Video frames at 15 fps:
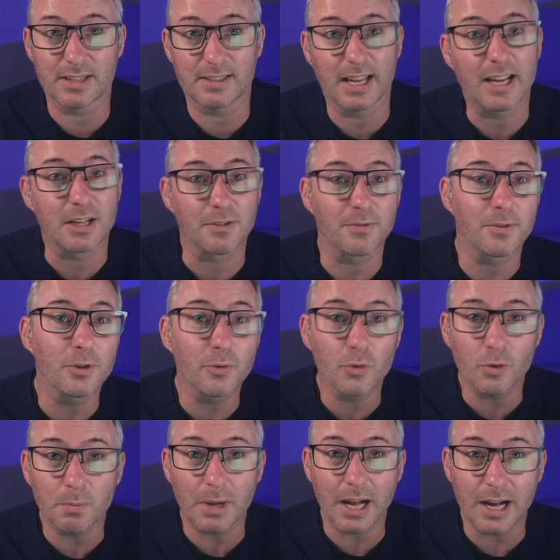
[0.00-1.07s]
say, in a
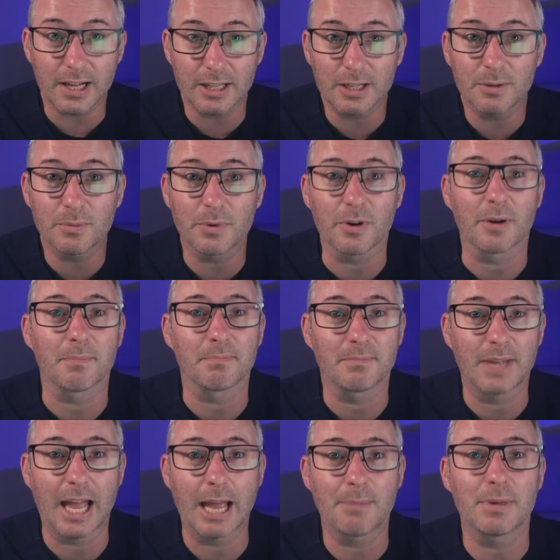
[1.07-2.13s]
funeral parlour where I'm
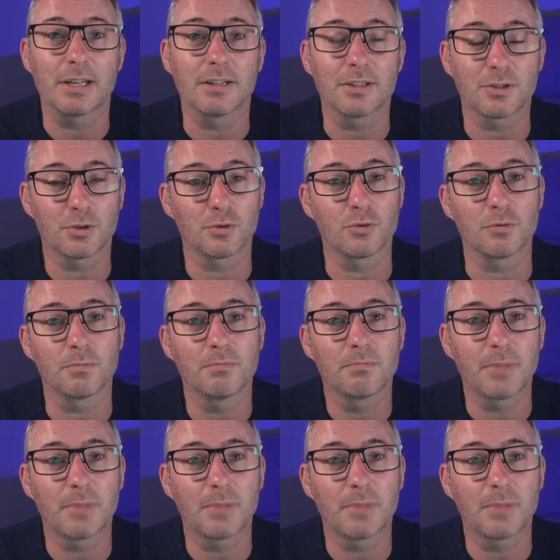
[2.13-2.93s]
happier to